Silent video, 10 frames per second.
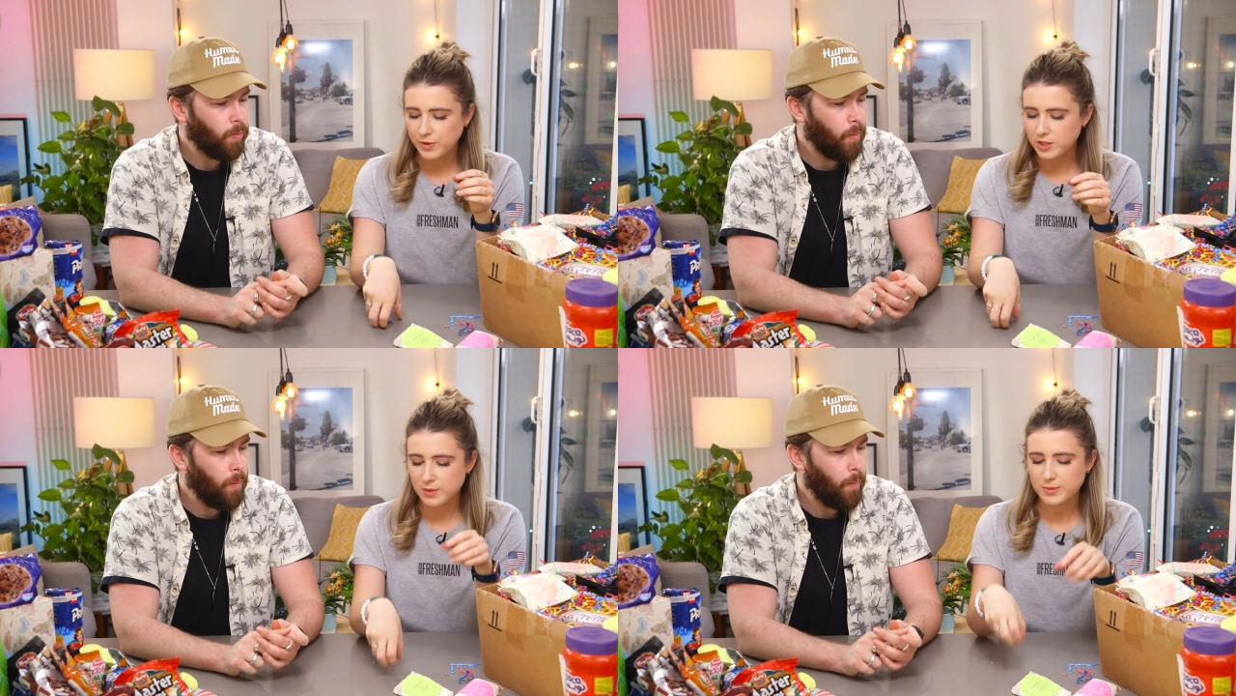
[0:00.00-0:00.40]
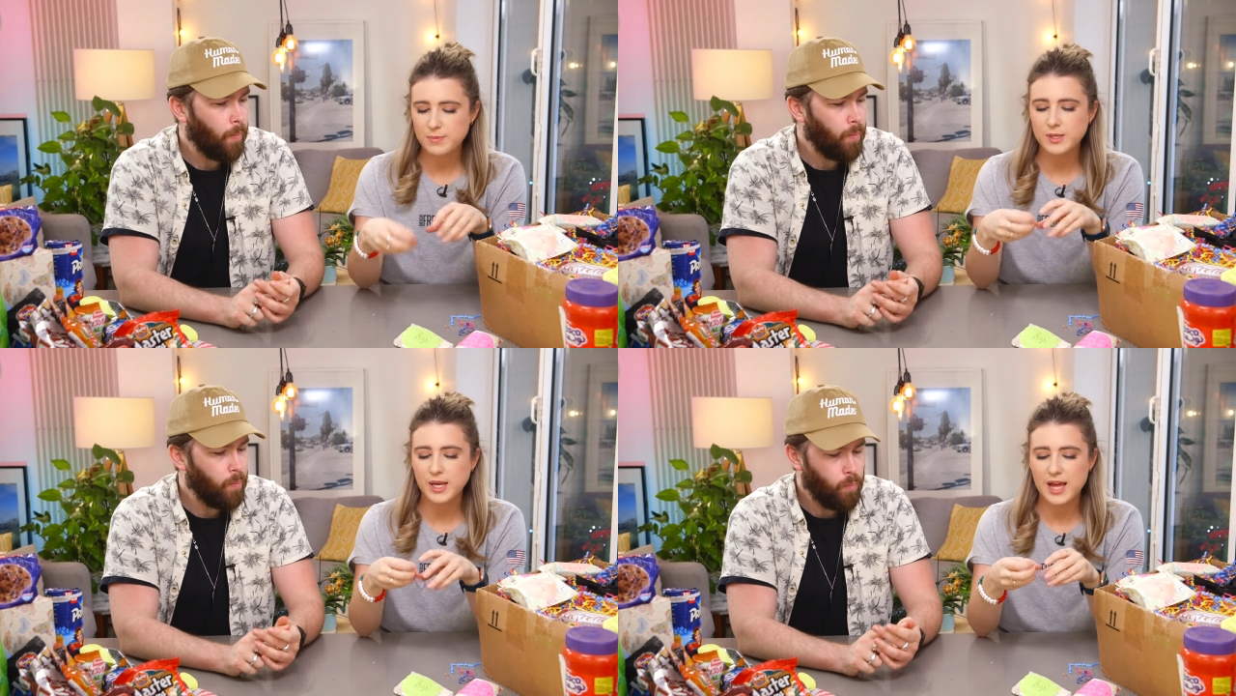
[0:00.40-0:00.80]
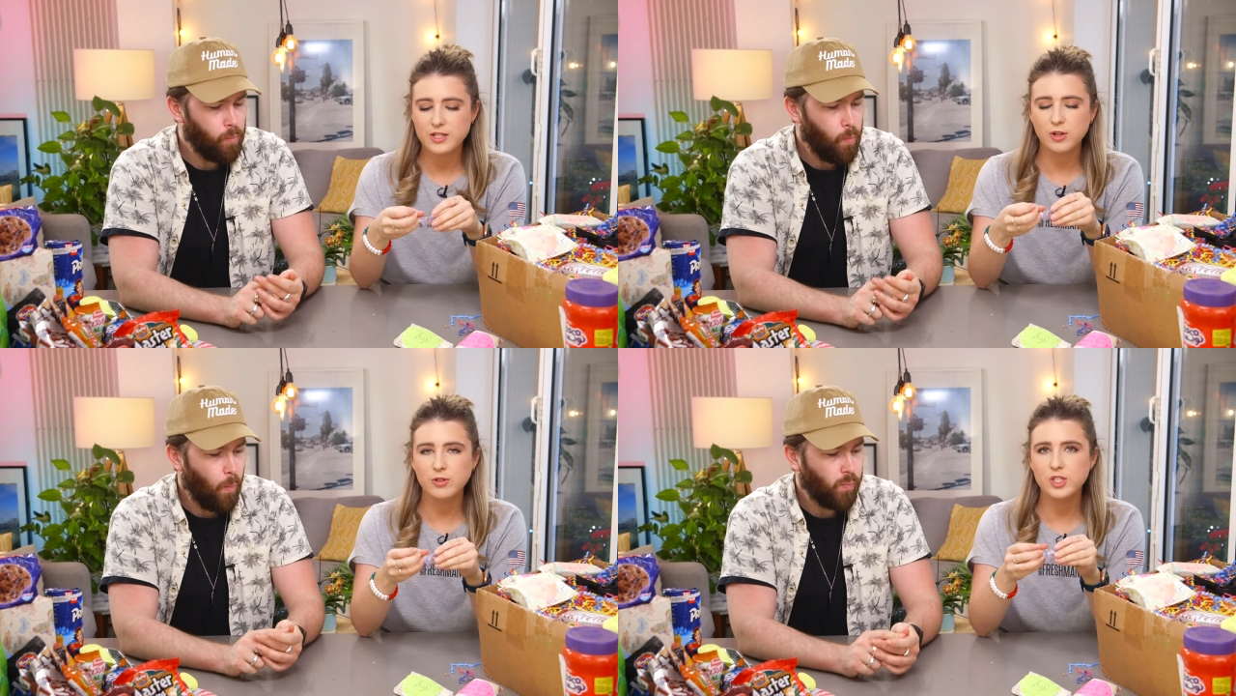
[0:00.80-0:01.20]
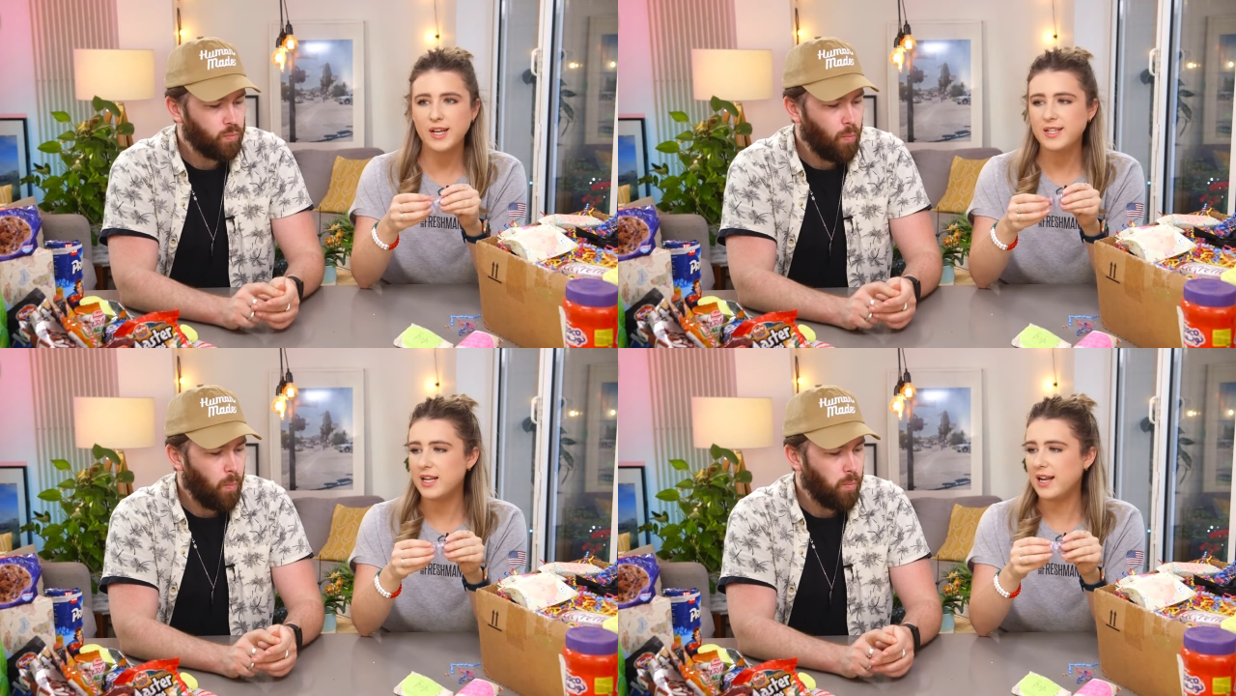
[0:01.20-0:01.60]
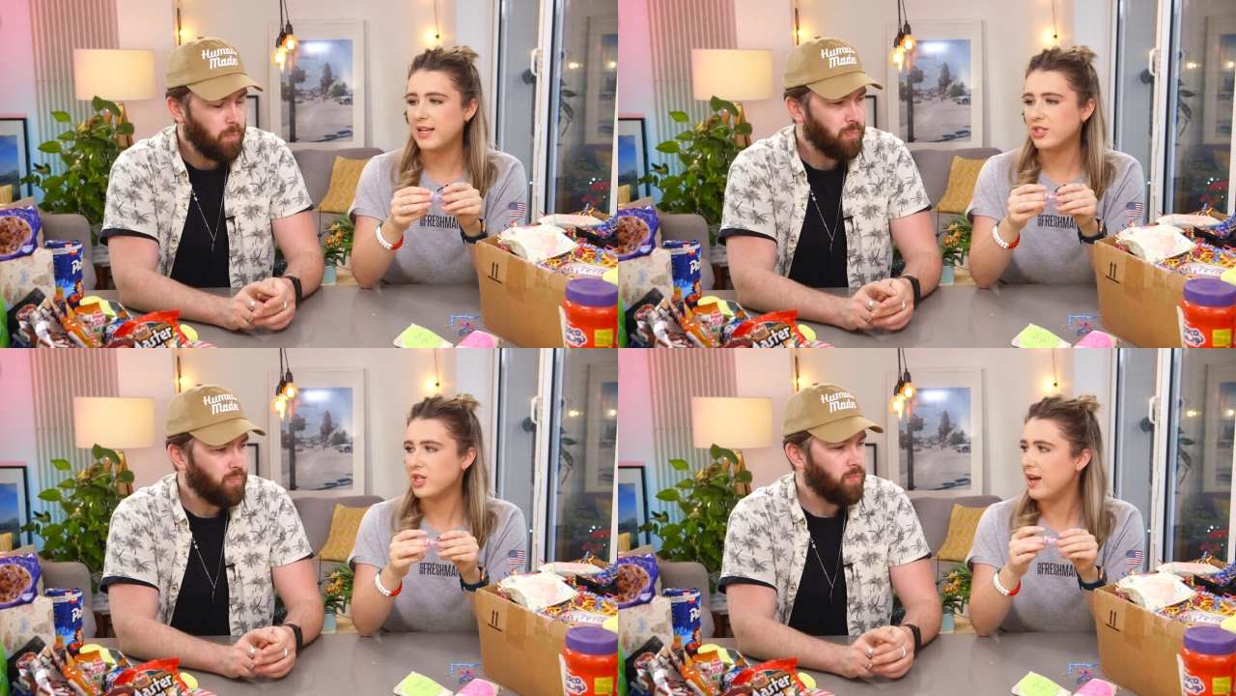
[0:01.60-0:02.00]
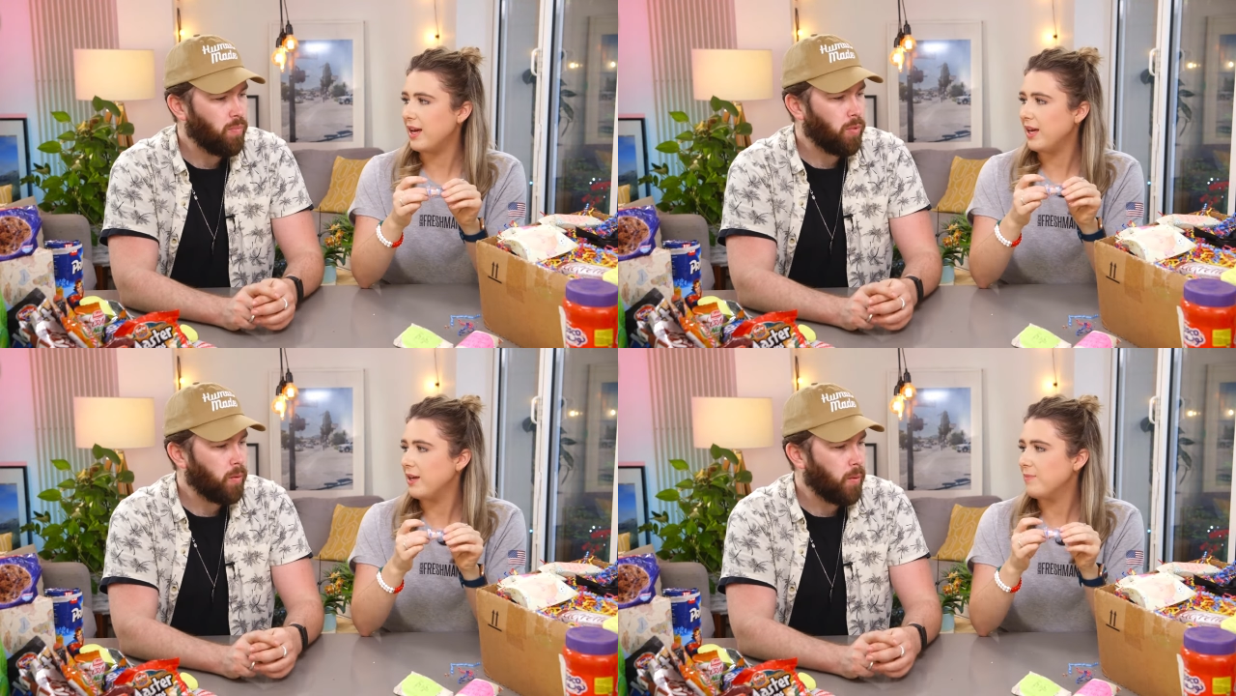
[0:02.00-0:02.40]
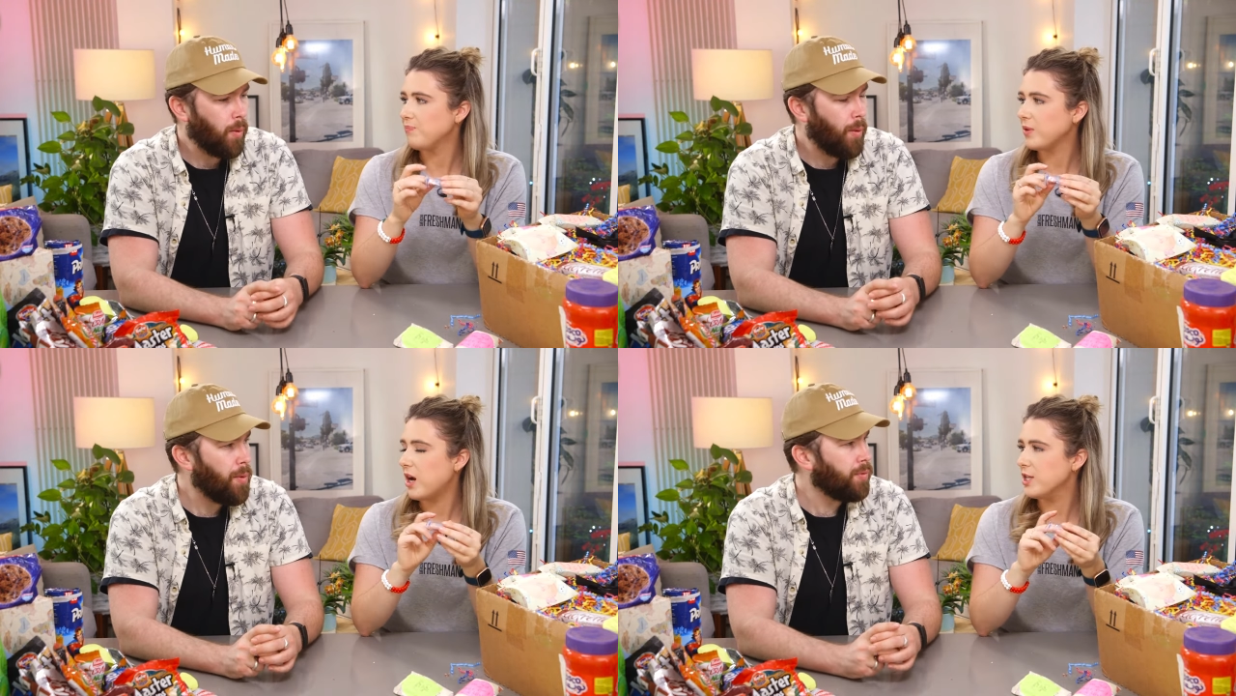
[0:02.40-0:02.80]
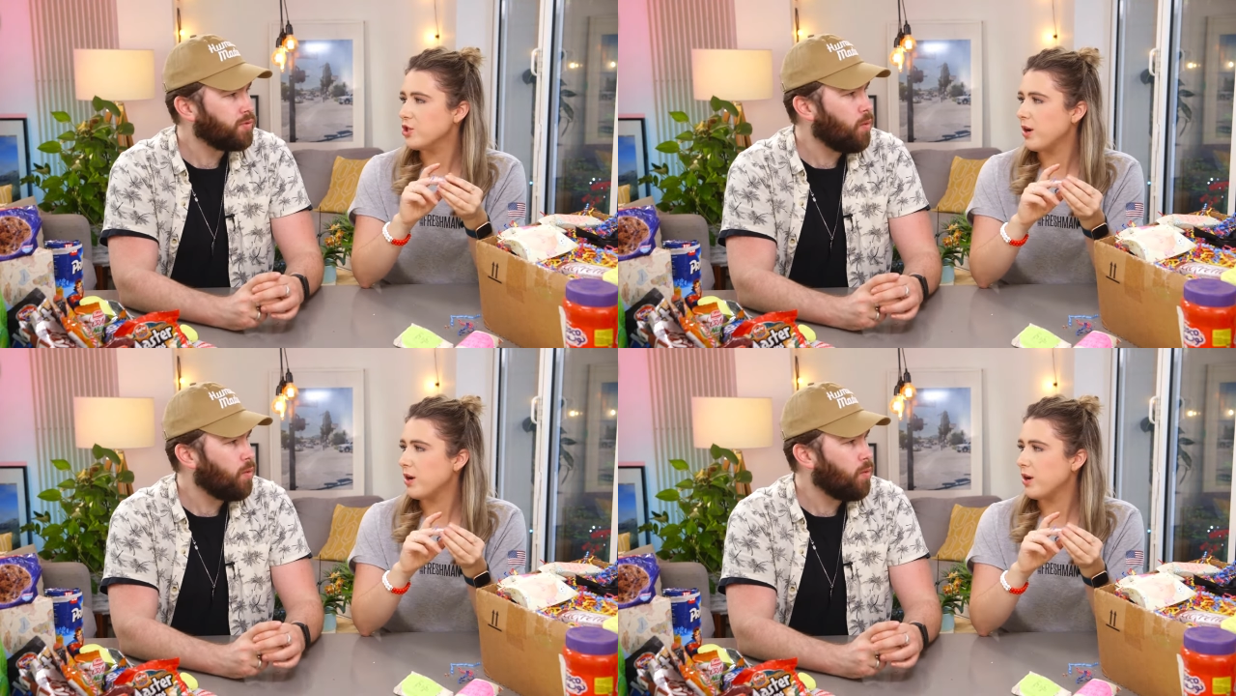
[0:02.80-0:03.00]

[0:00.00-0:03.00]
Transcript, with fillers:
Speaker 1: Sometimes I get dolce de leche mm. ice